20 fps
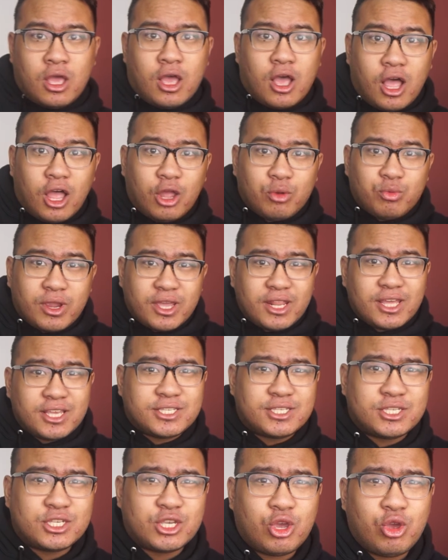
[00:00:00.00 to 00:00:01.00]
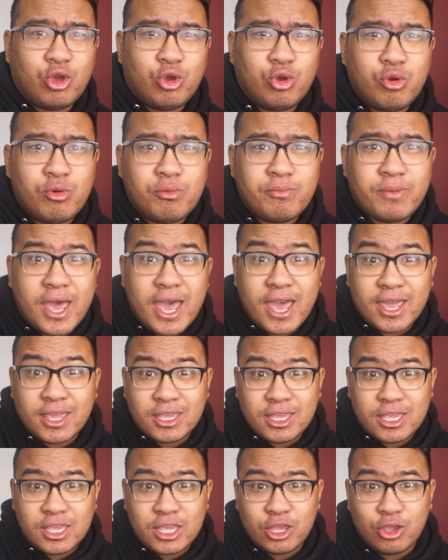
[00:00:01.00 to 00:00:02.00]
Alrighty, so back
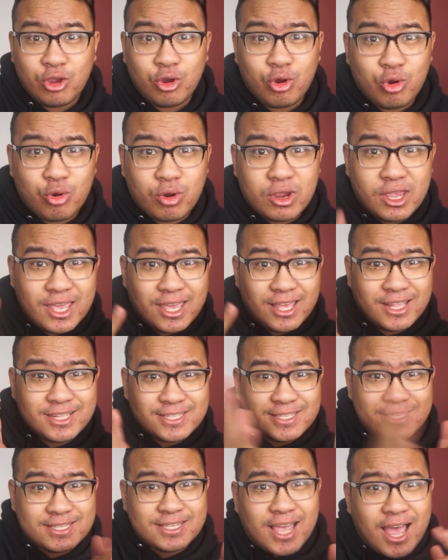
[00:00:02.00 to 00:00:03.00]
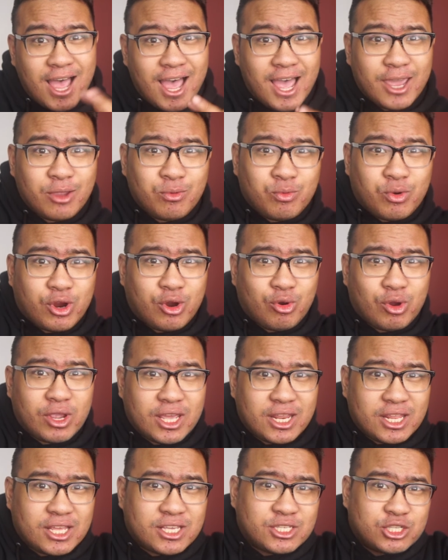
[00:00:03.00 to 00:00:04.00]
here inside where it
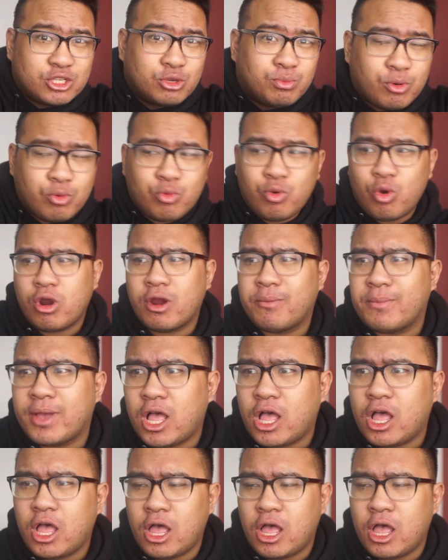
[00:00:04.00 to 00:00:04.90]
is super warm.